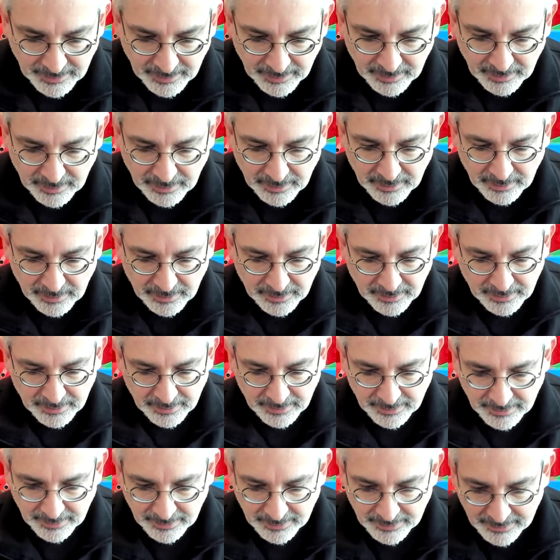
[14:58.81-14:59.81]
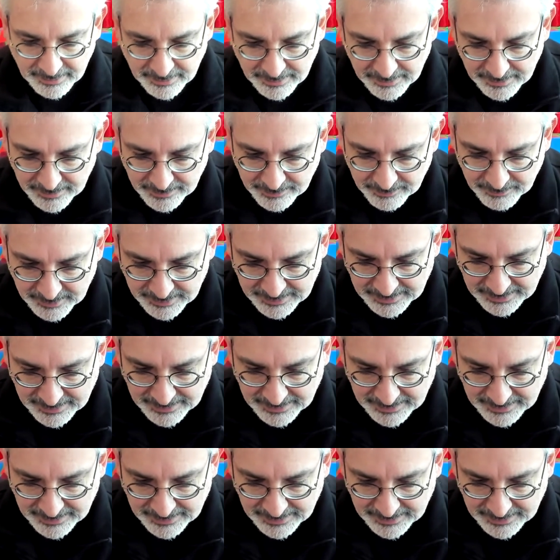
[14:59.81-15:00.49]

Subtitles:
are, what did